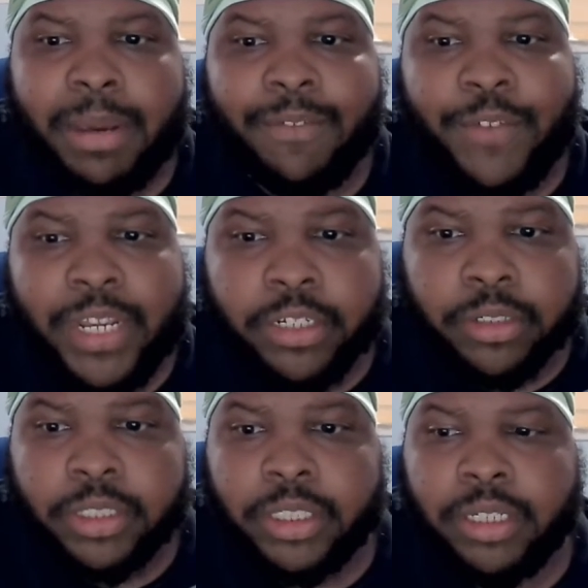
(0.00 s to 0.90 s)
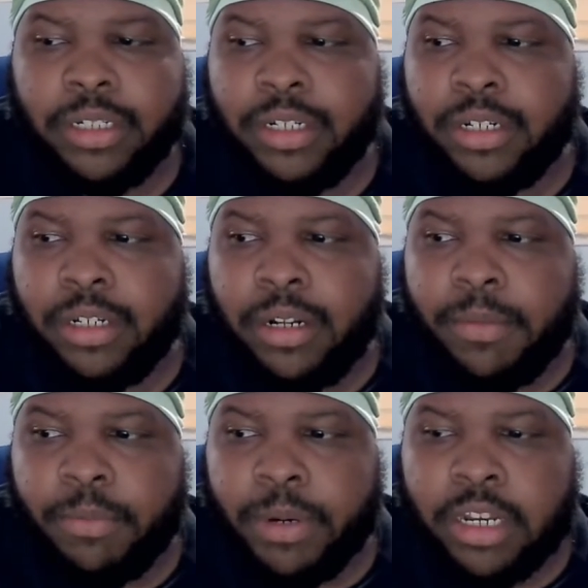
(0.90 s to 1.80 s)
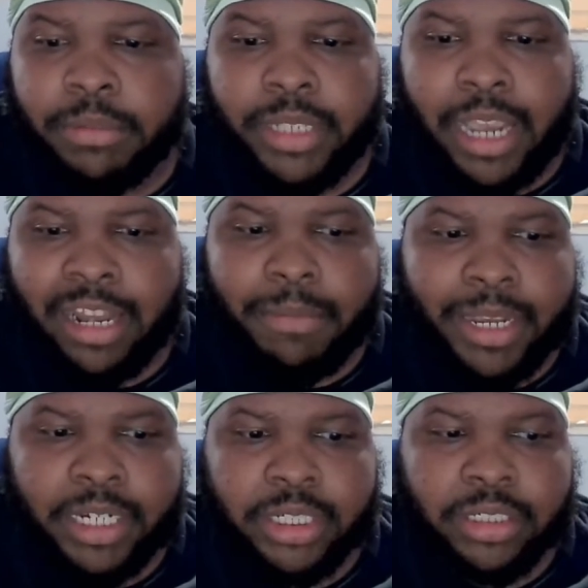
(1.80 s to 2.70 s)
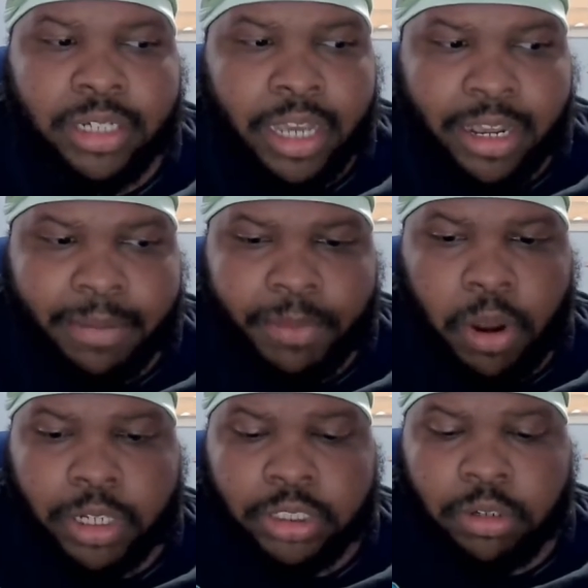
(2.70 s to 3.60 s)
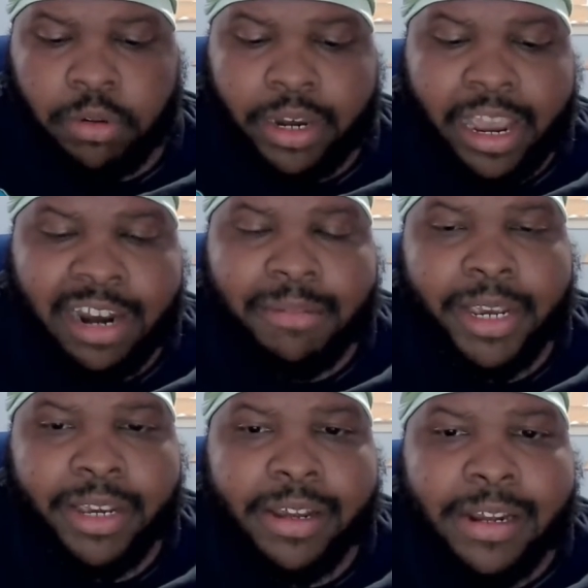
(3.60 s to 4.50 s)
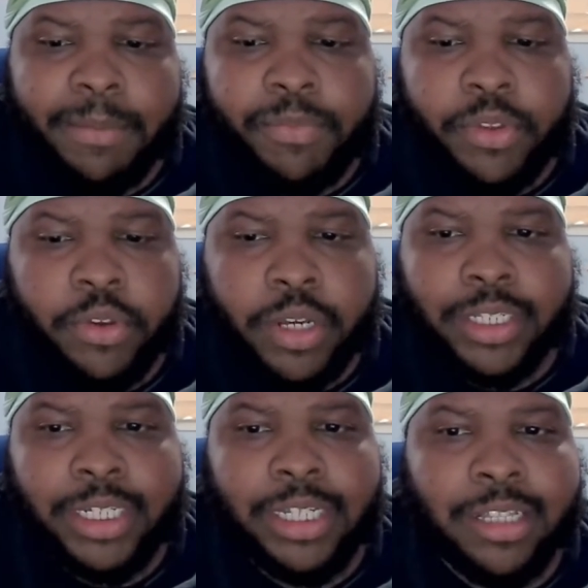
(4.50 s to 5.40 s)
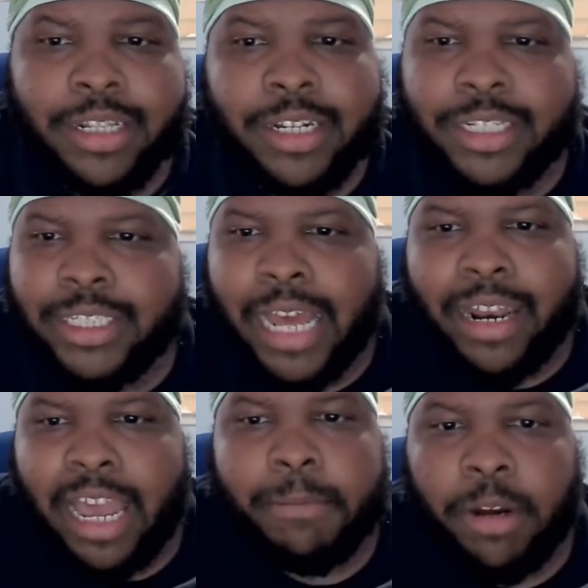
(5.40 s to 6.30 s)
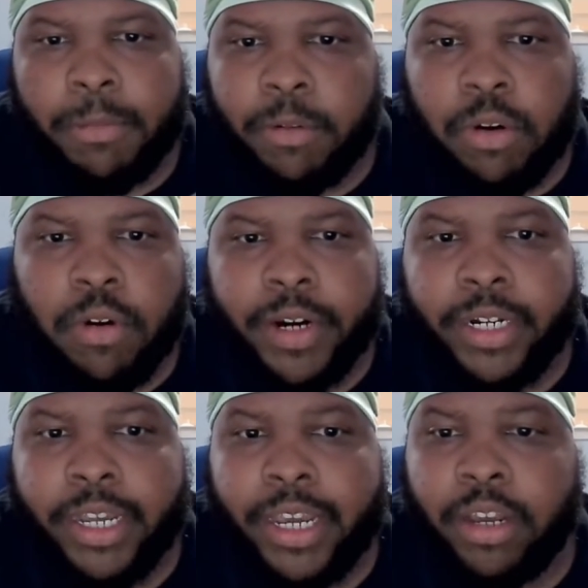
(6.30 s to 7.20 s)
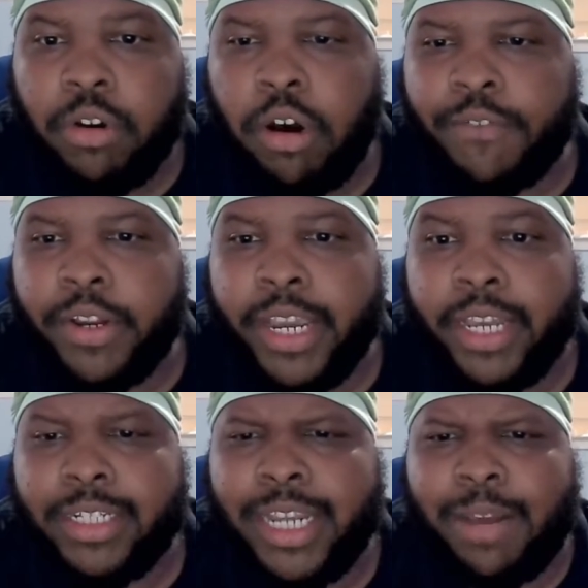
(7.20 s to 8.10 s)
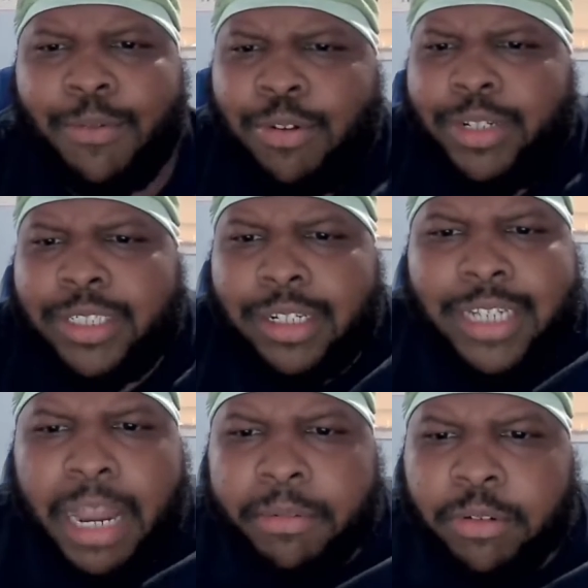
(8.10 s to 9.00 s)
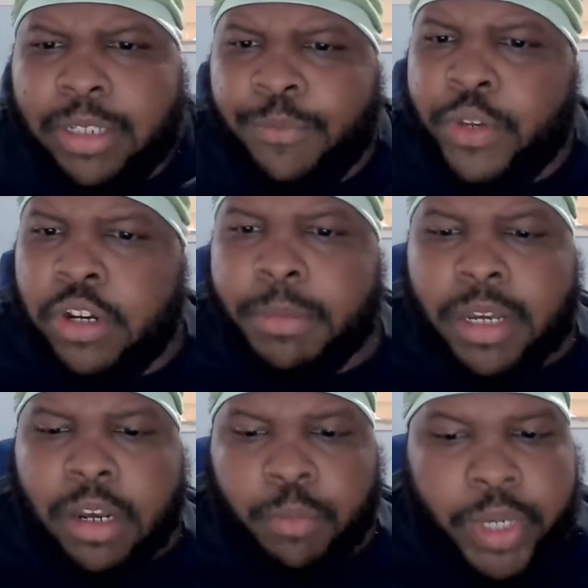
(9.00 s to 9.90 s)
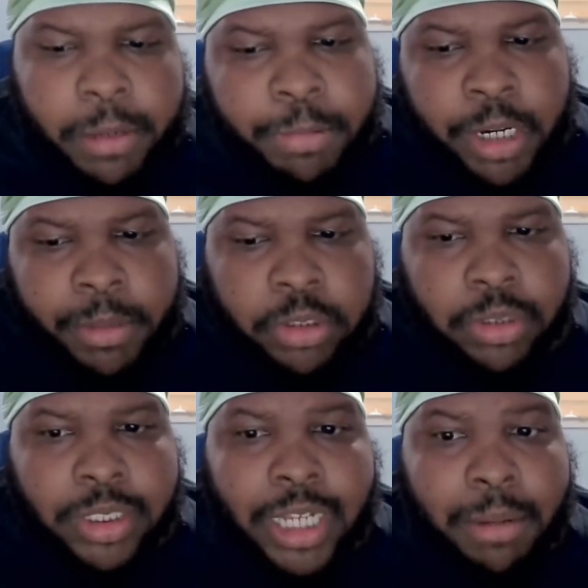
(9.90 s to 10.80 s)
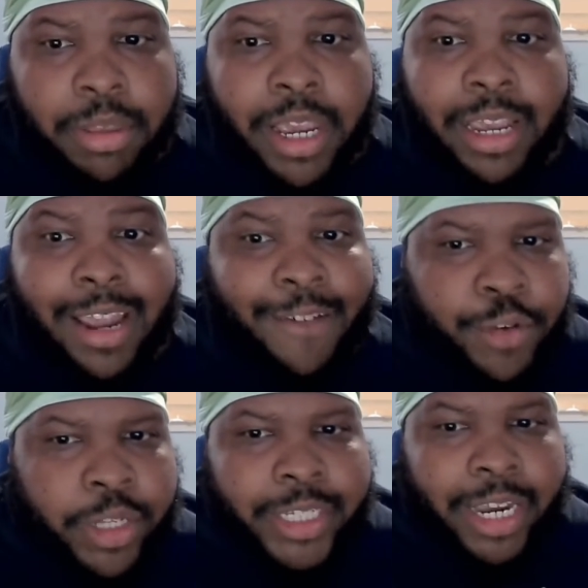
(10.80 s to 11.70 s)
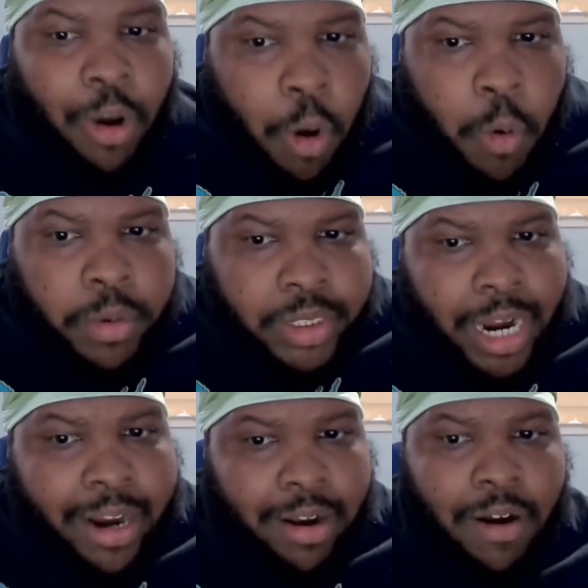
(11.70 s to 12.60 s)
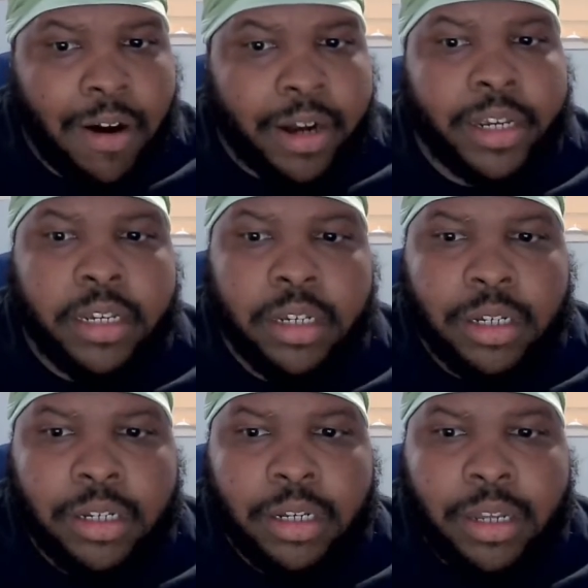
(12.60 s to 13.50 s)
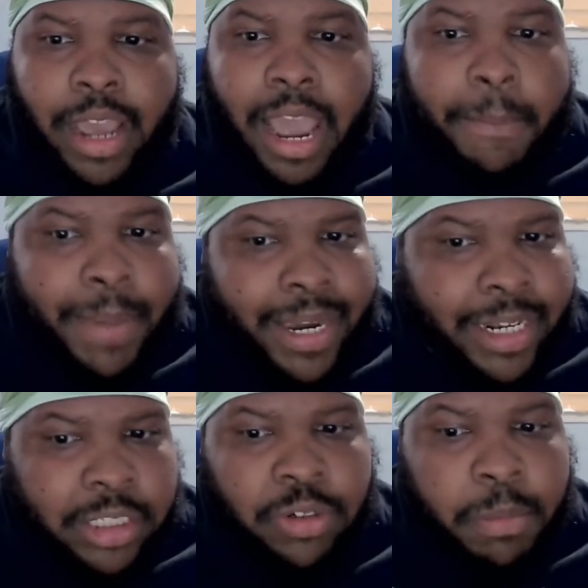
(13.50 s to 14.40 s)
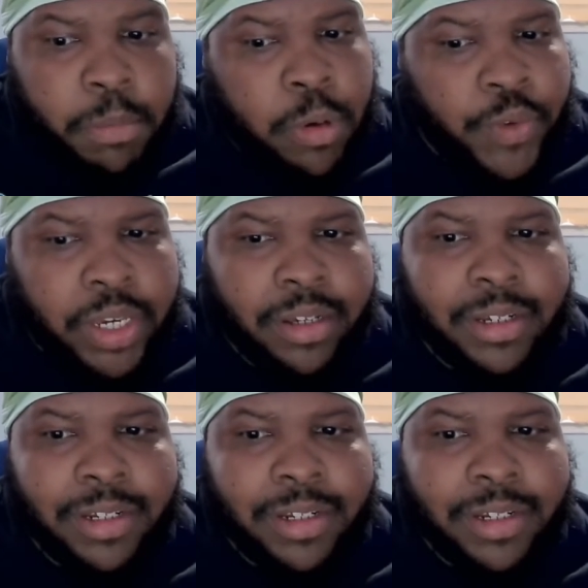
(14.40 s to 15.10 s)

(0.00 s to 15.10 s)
features when it comes to animation and also in anime, you can see that light bulb go off their head saying, "Whoa, this is a top grossing film. We can pretty much do the same thing. If you could take a whole entire arc and make it into a movie,